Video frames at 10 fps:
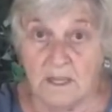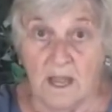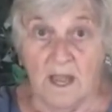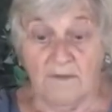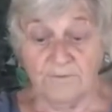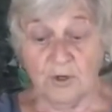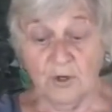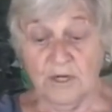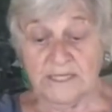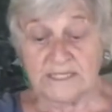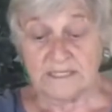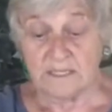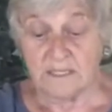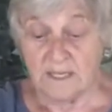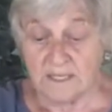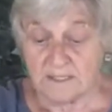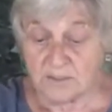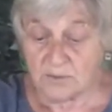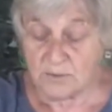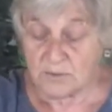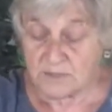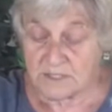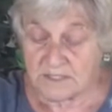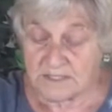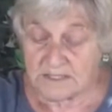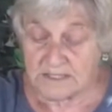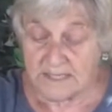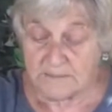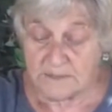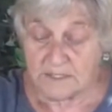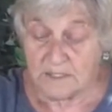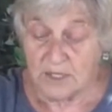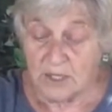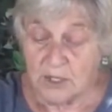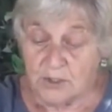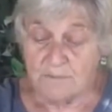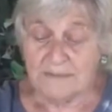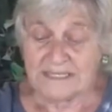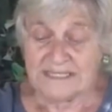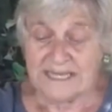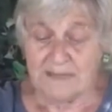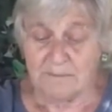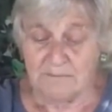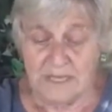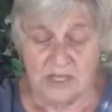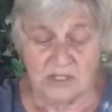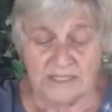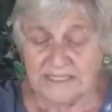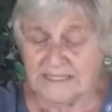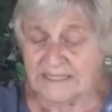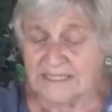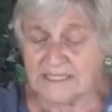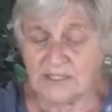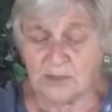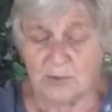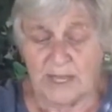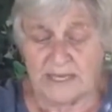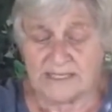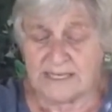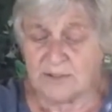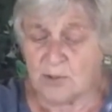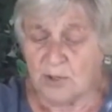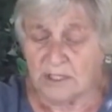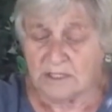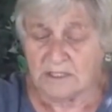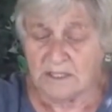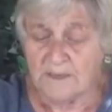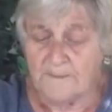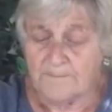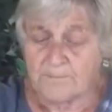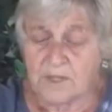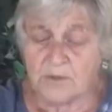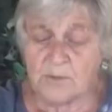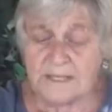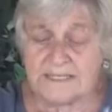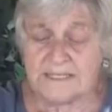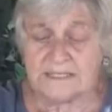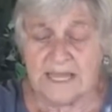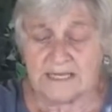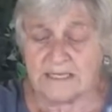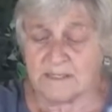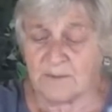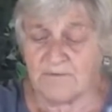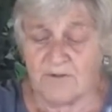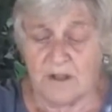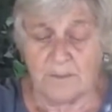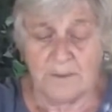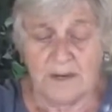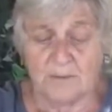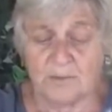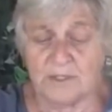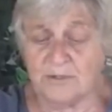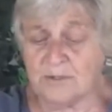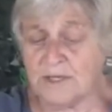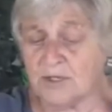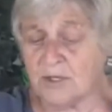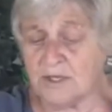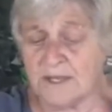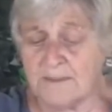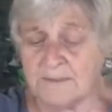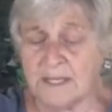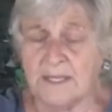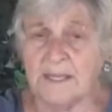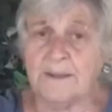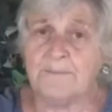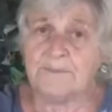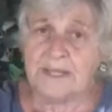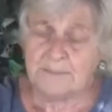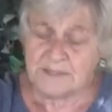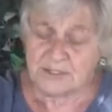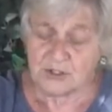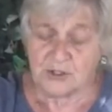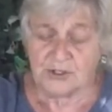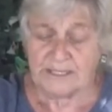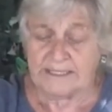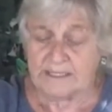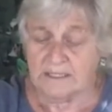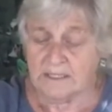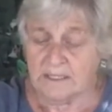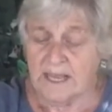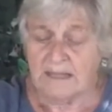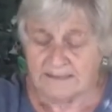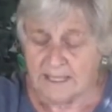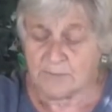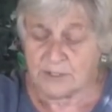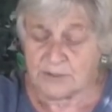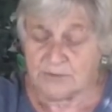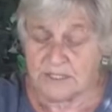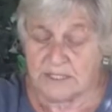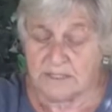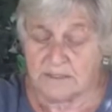"Of course," Esther Goose exclaimed. "You must add meal and at least 2 eggs and oil. Otherwise the latkes will fall apart when you try to cook them. Keep stirring. I'll get what you need."